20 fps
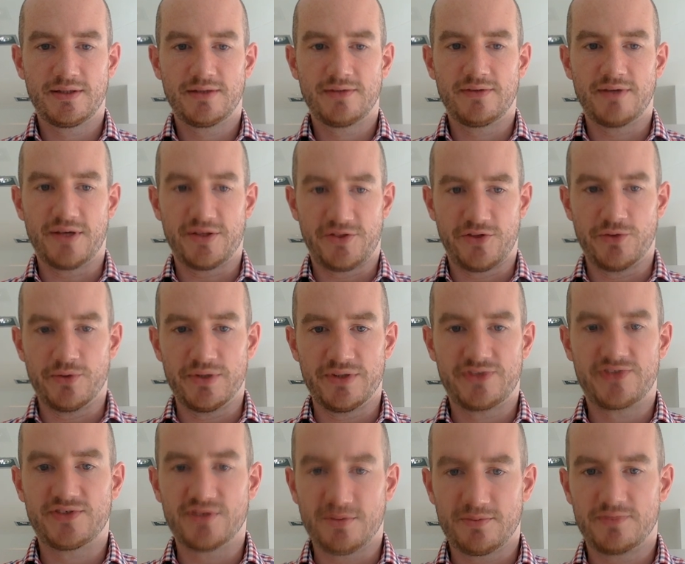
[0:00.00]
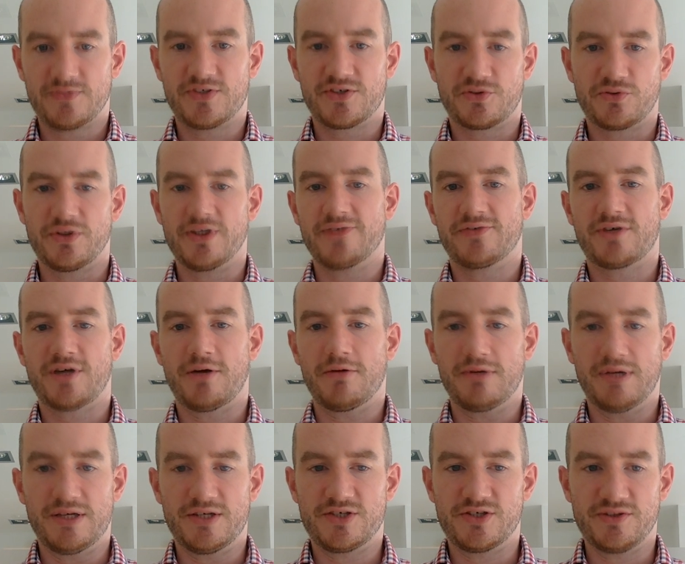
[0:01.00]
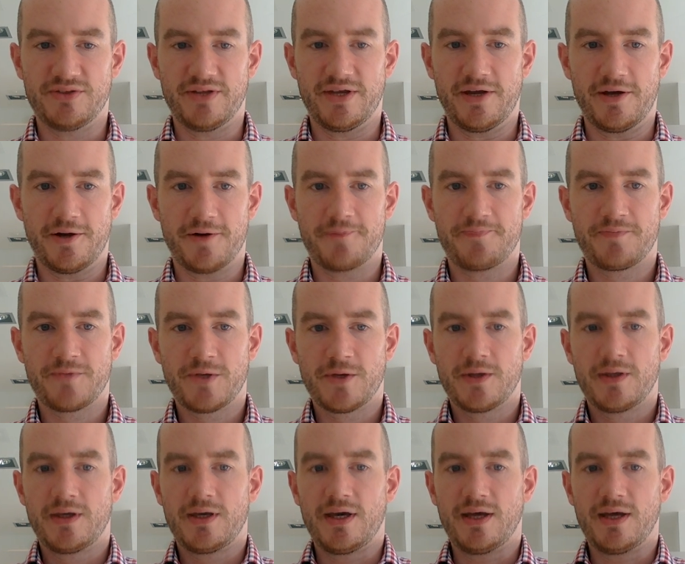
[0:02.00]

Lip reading: that there is some degree of correlation there,